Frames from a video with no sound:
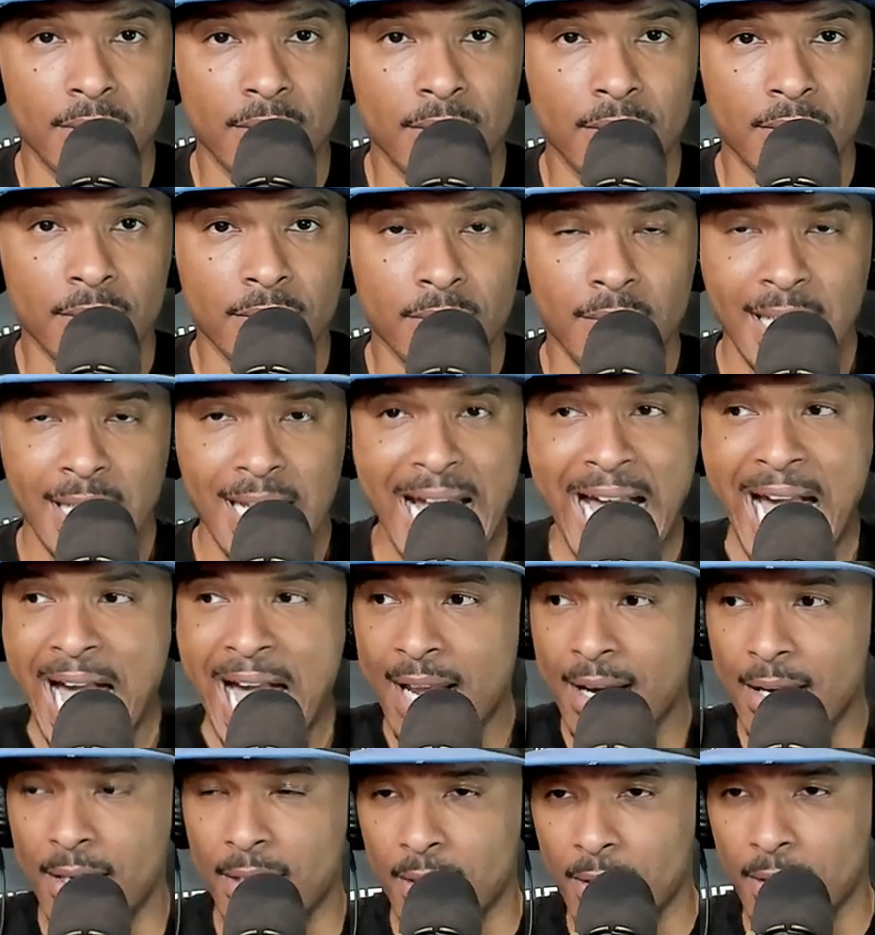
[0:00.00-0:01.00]
They
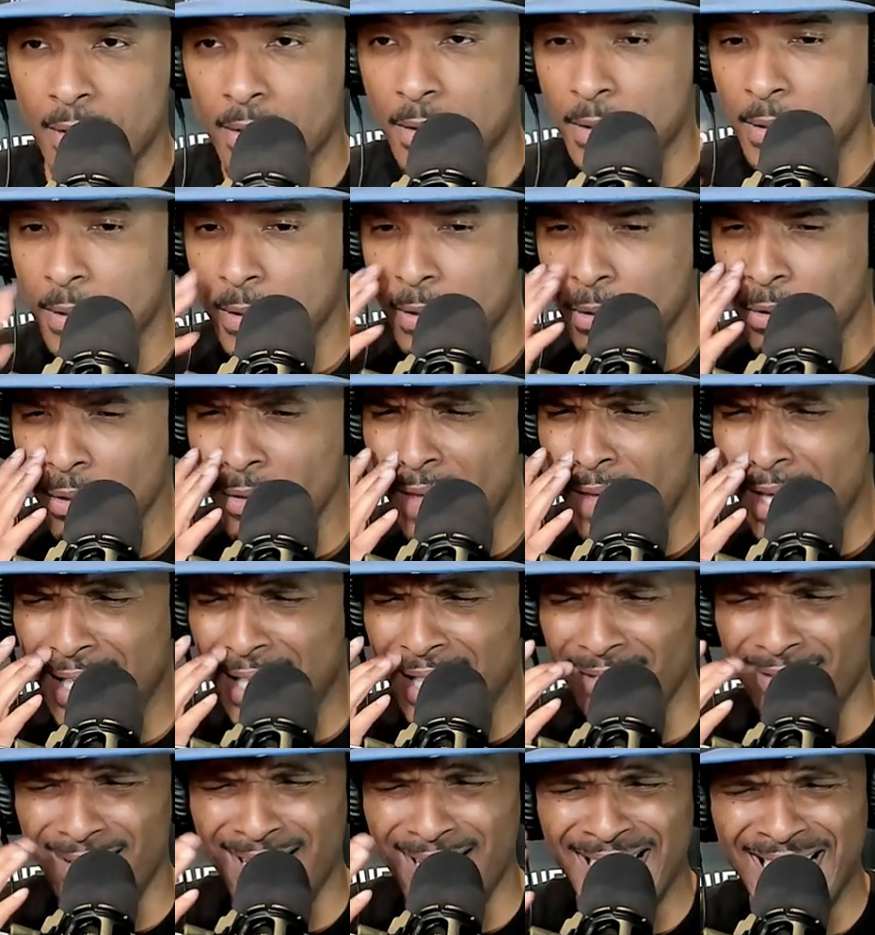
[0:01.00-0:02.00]
added. Who did they
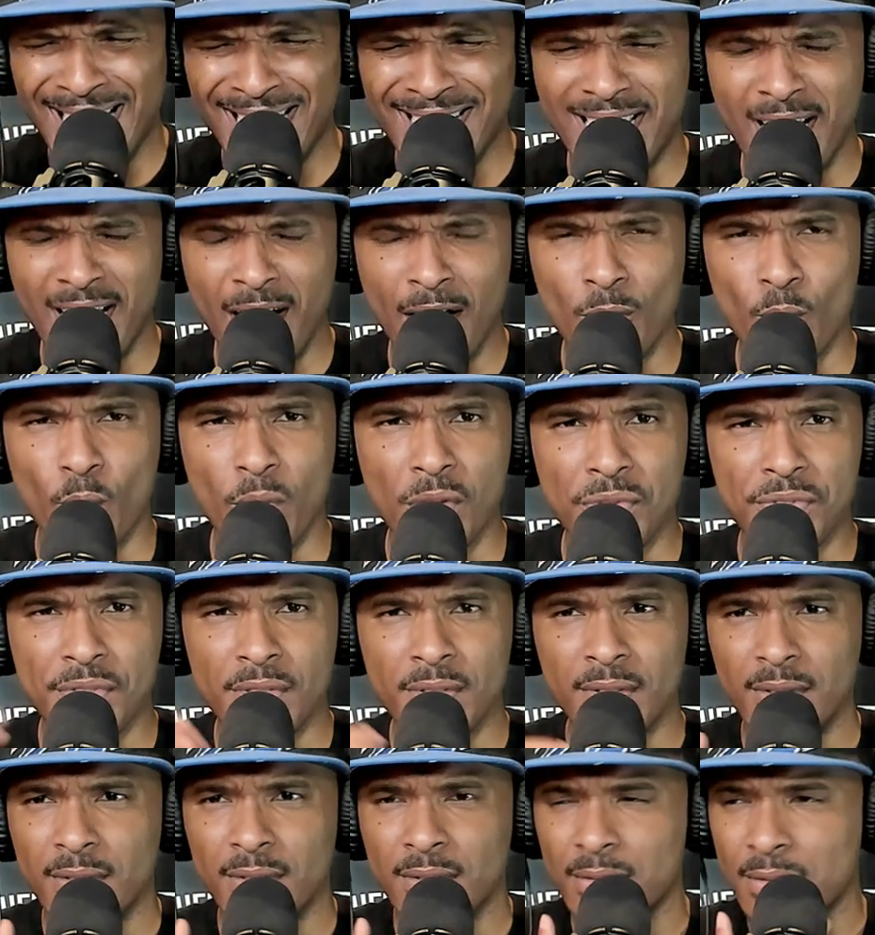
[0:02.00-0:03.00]
get? Did they get Garrett
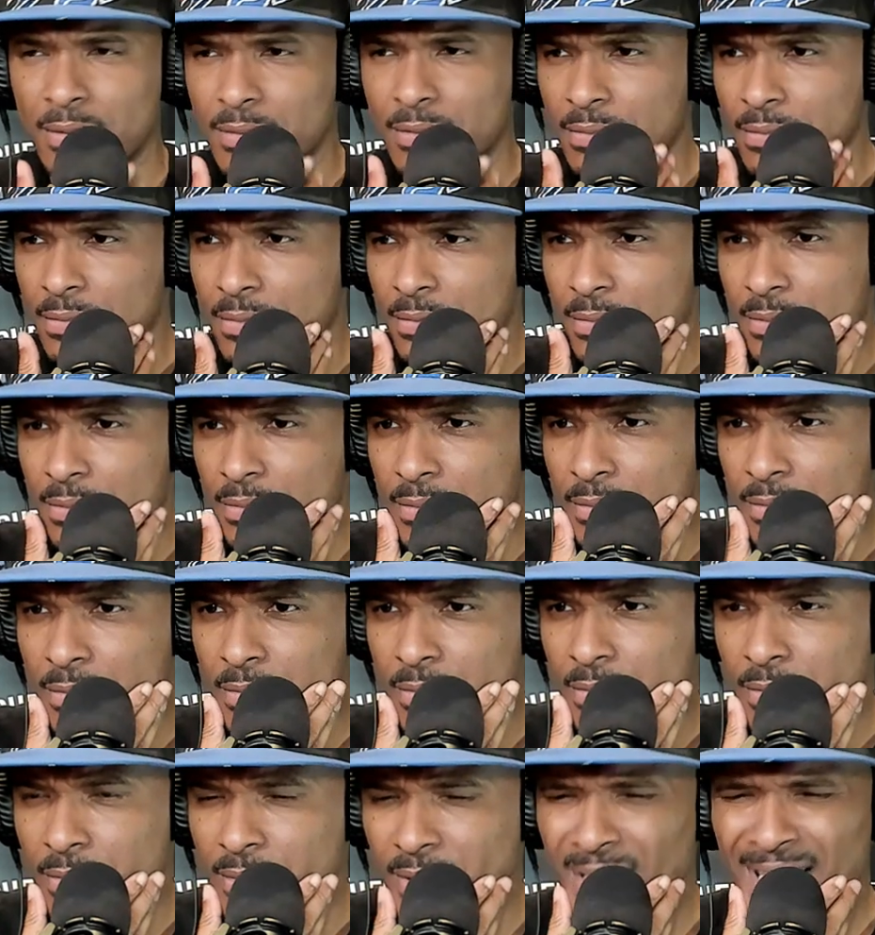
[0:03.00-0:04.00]
Wilson?
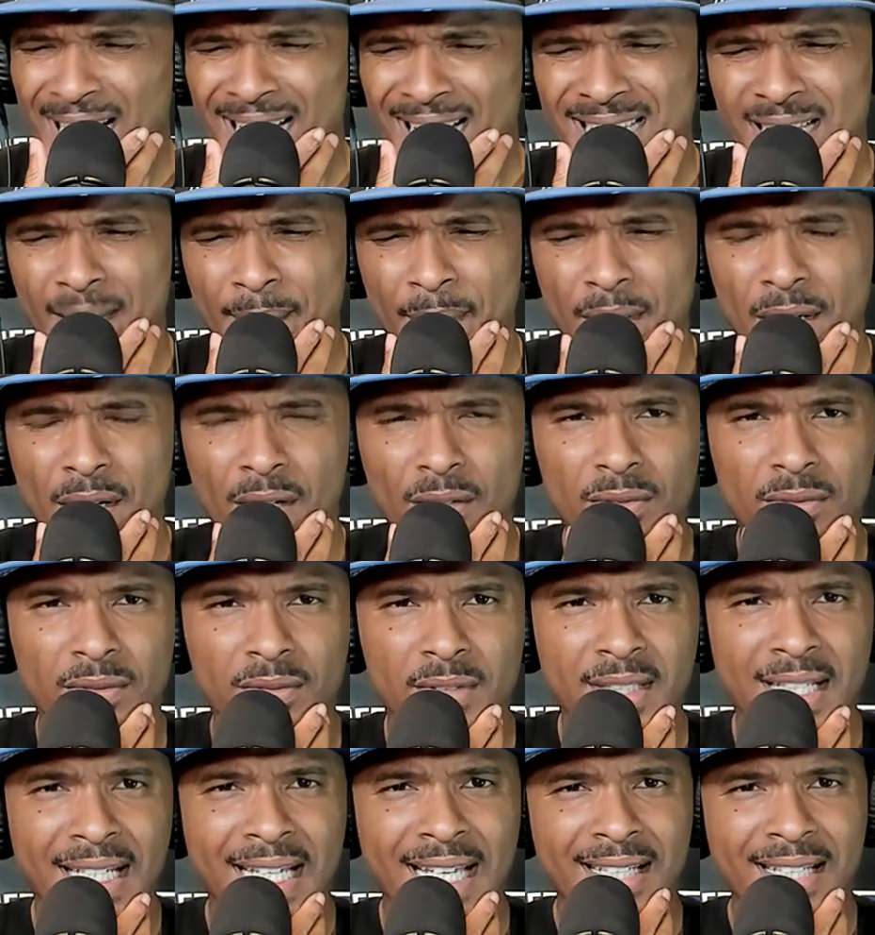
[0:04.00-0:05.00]
You guys let me know.
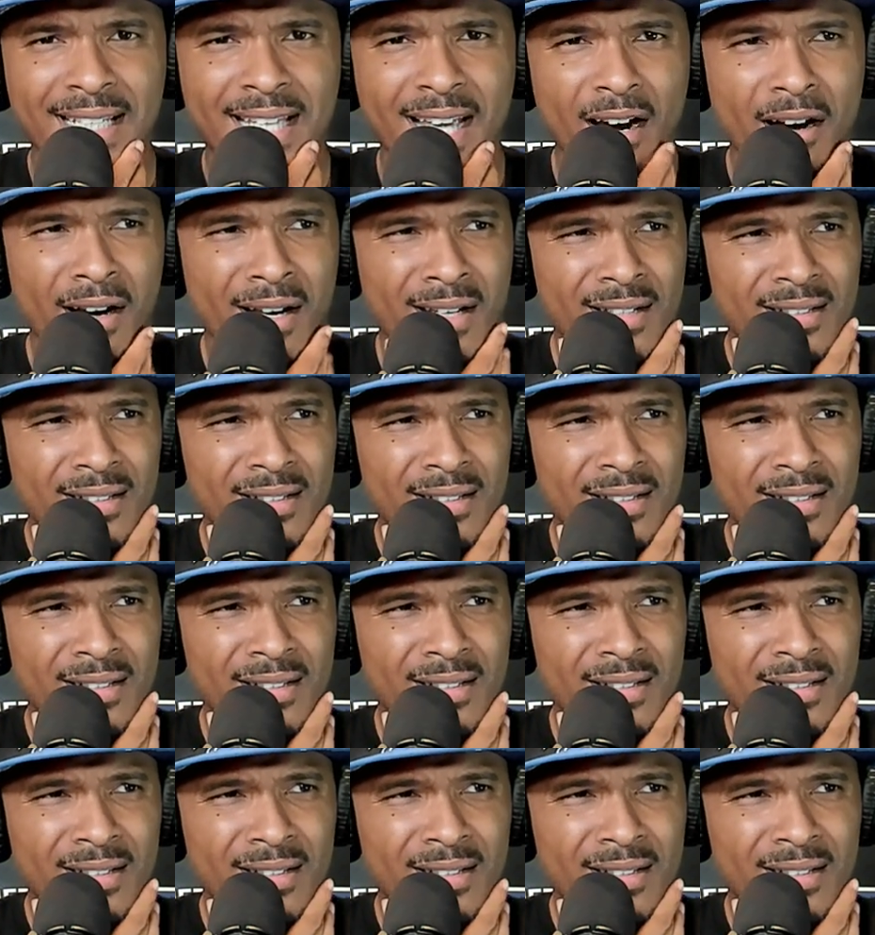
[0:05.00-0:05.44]
Did they get Garrett?